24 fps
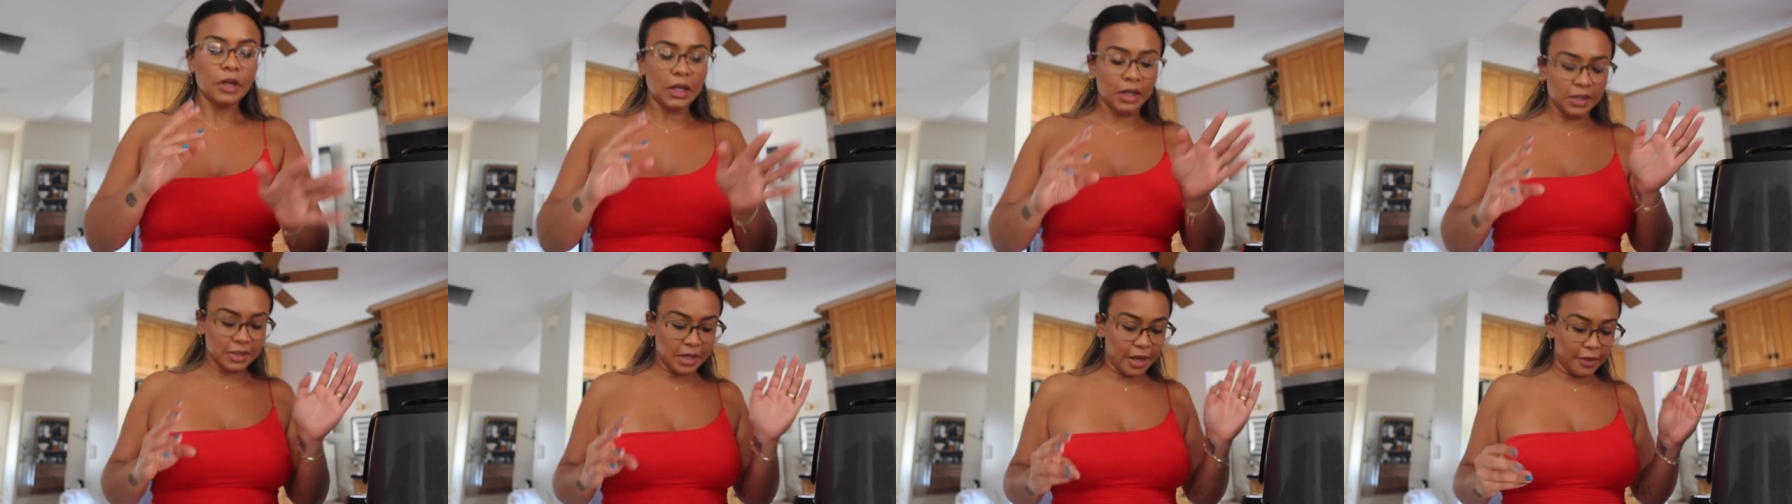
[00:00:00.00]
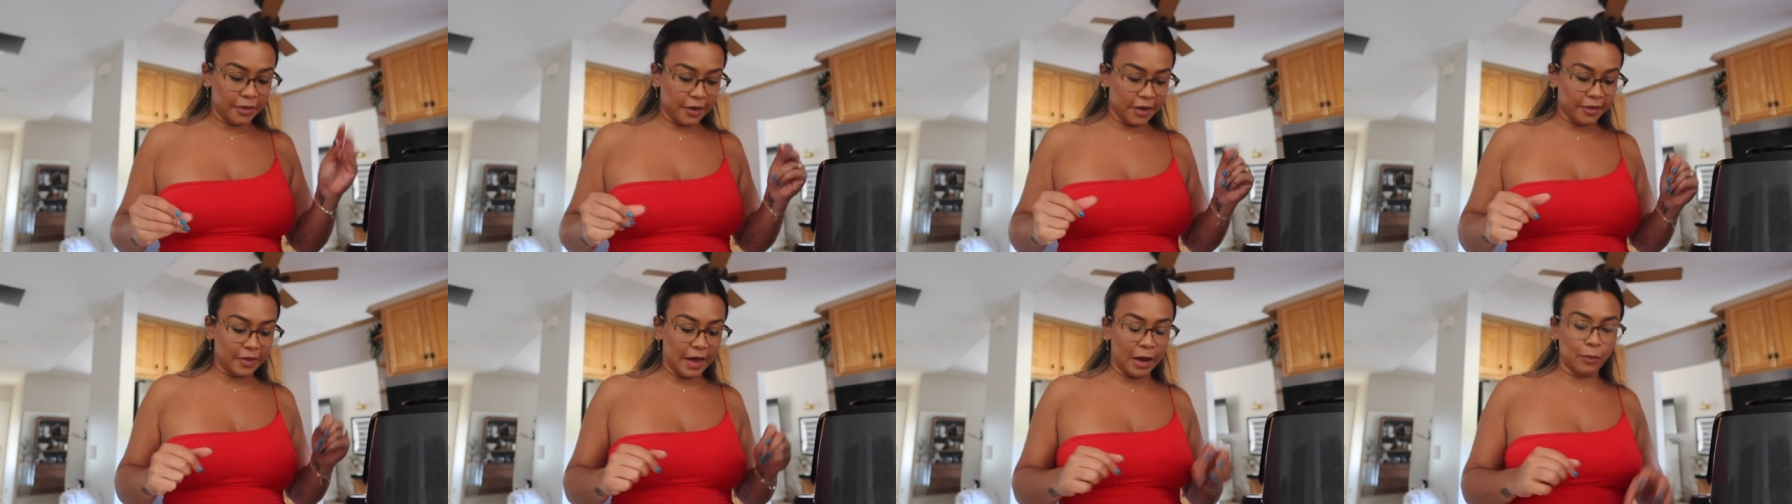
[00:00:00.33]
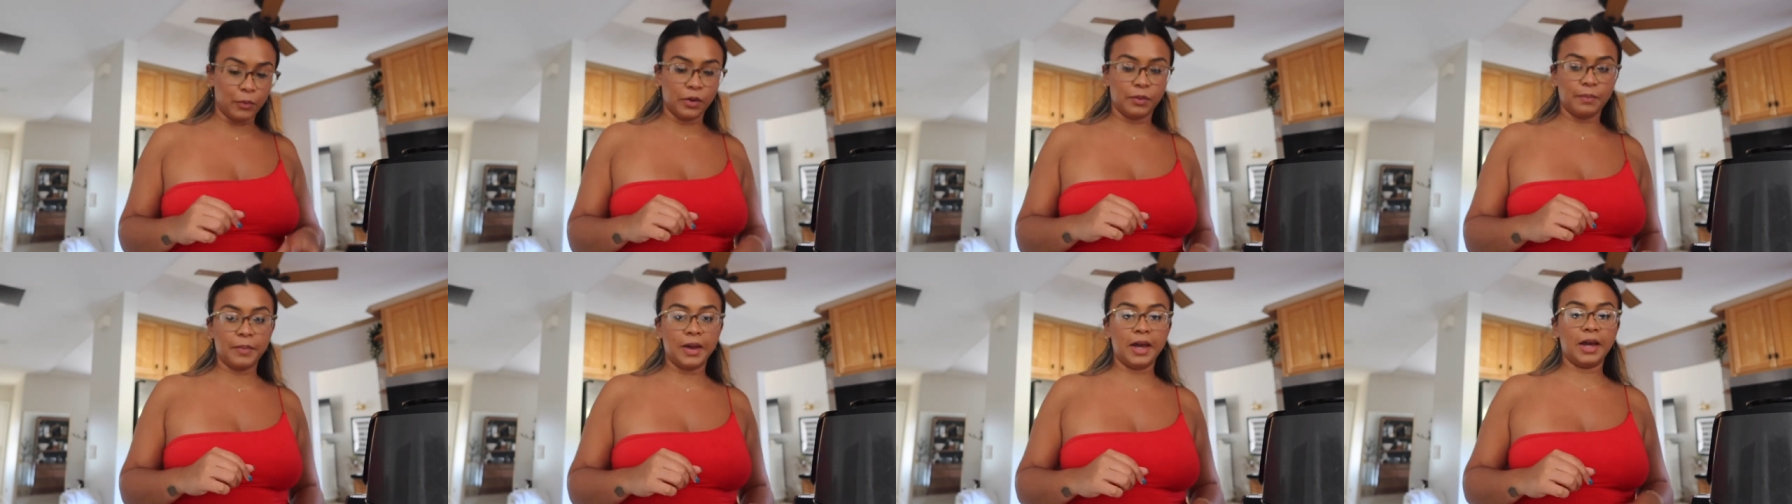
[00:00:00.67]
because I think
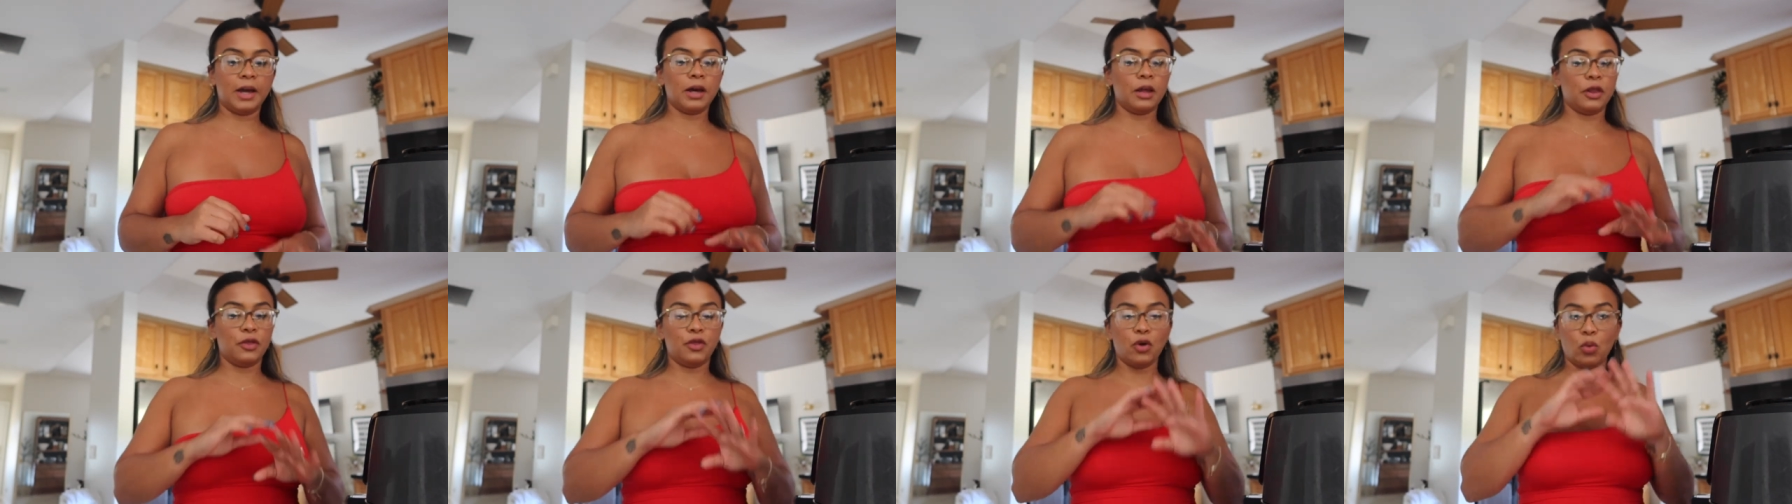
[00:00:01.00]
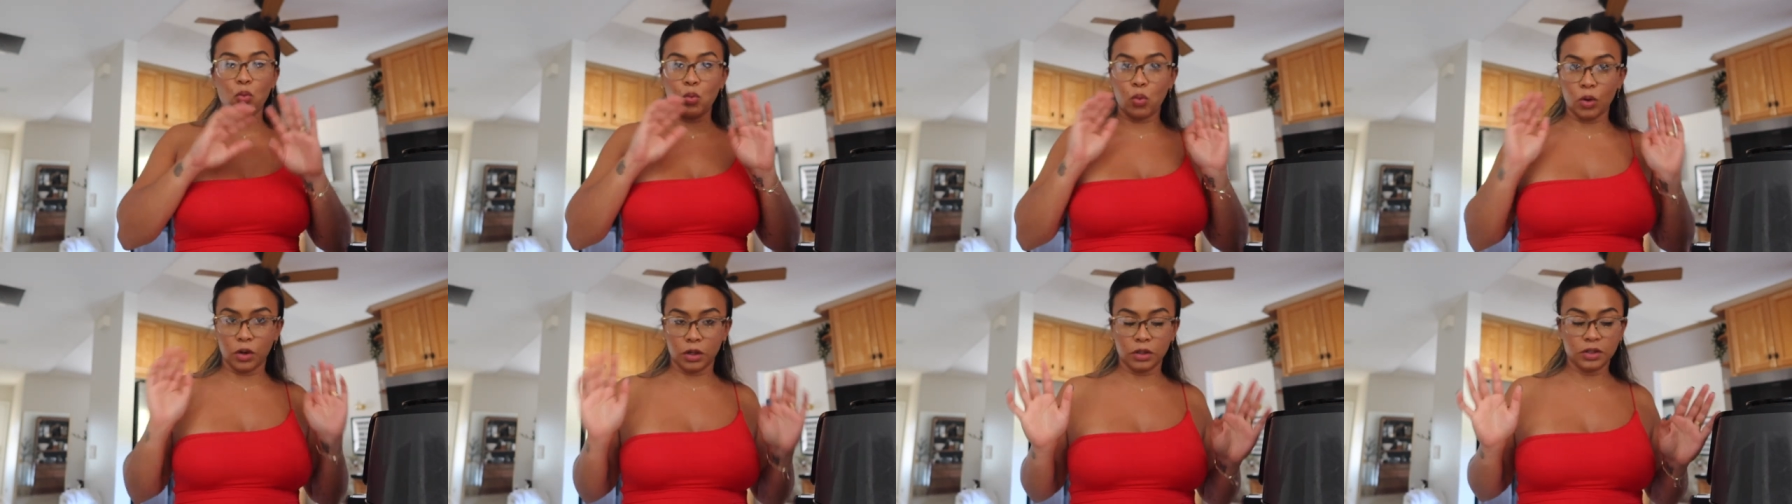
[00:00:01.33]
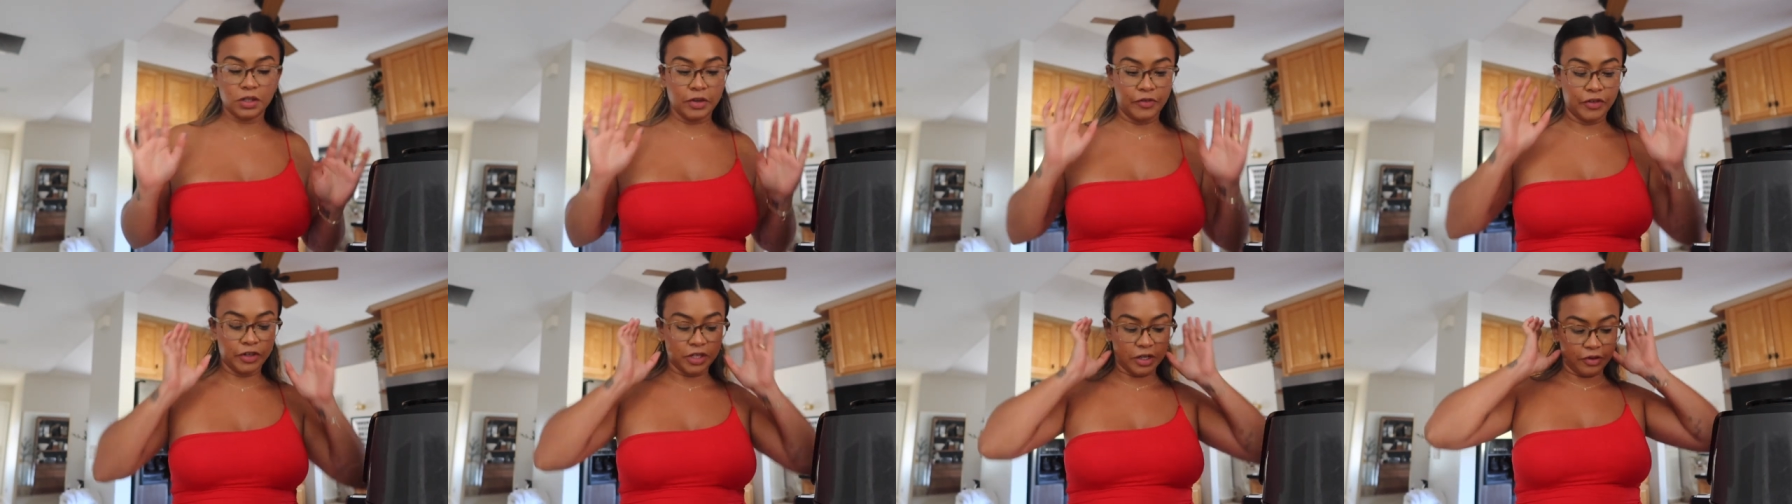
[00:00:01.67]
that would make the
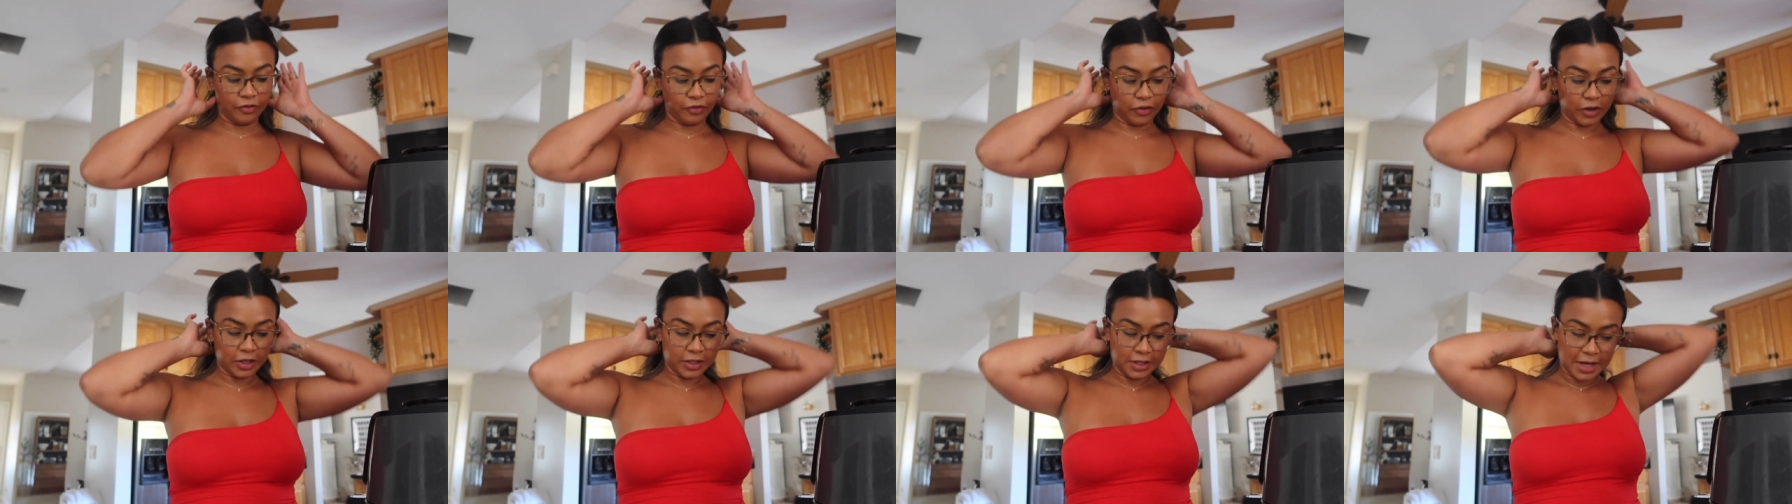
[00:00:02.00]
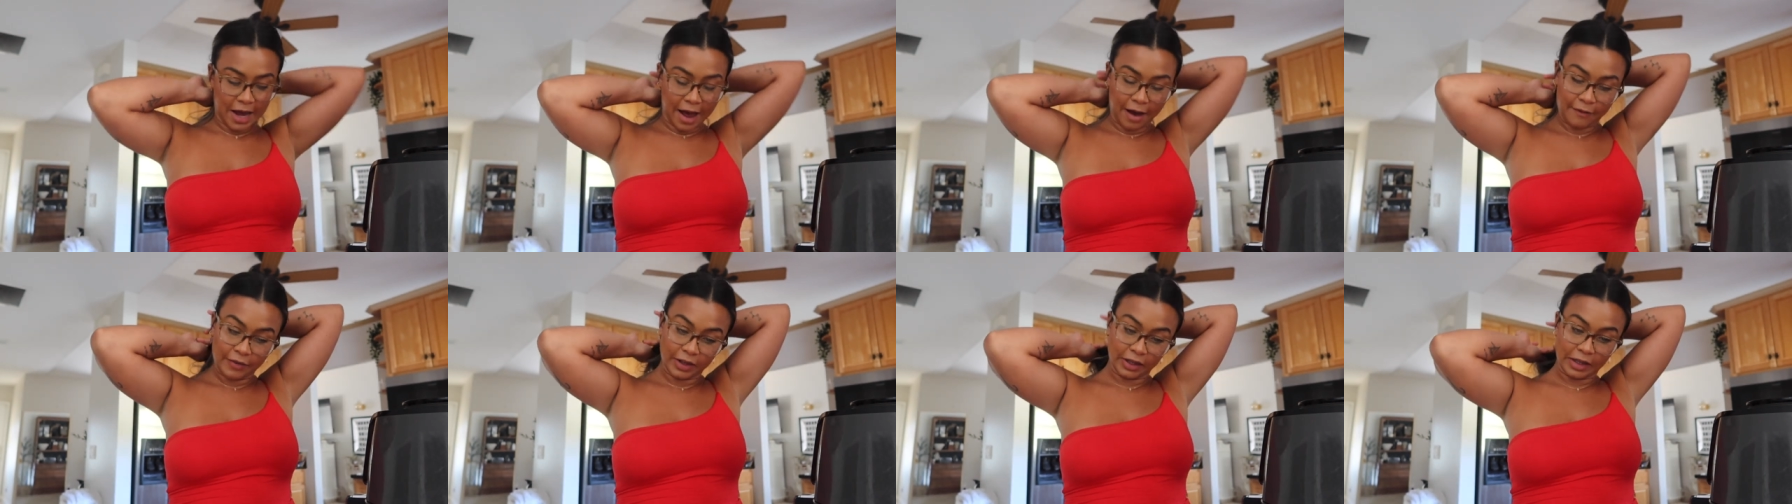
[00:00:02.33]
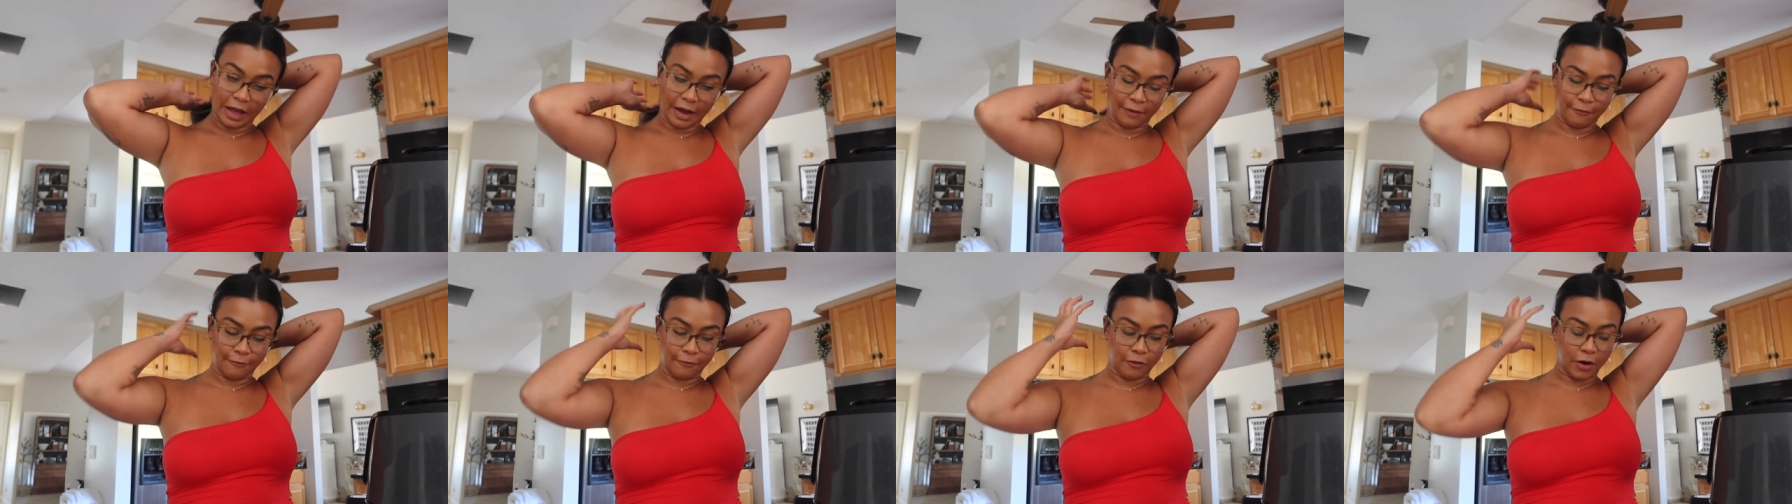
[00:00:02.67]
world of a difference having
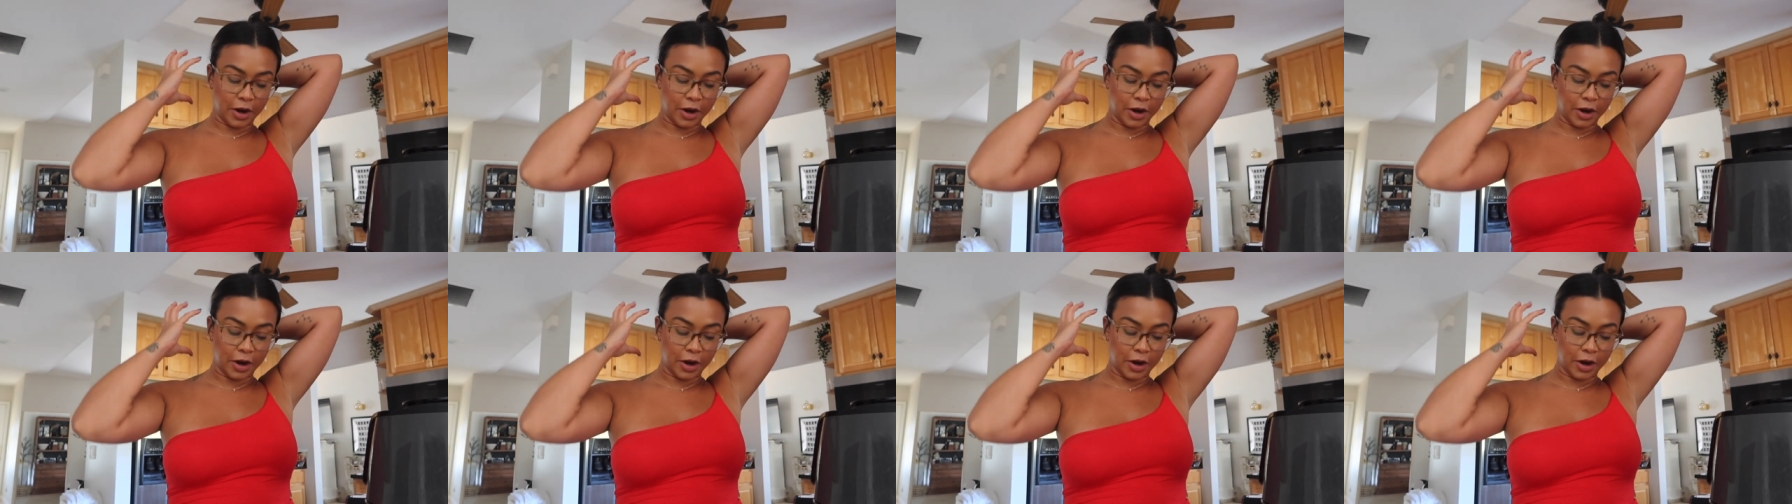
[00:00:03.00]
that